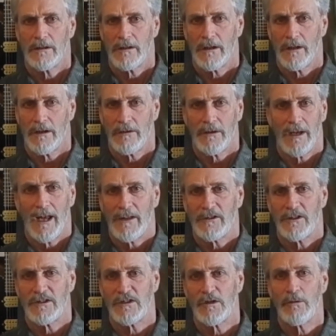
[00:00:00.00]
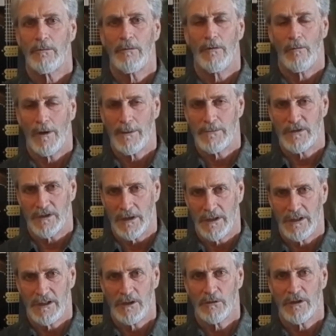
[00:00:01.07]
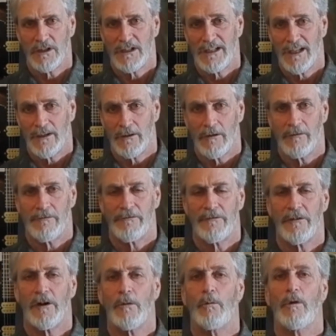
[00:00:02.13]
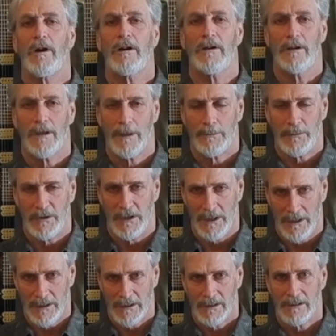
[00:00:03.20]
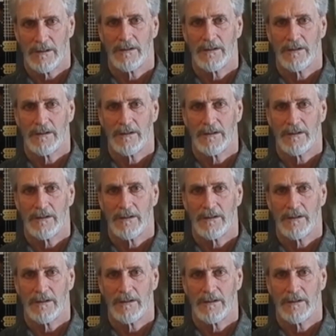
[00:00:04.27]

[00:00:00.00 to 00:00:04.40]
at the Zoom website, you can get a firmware update,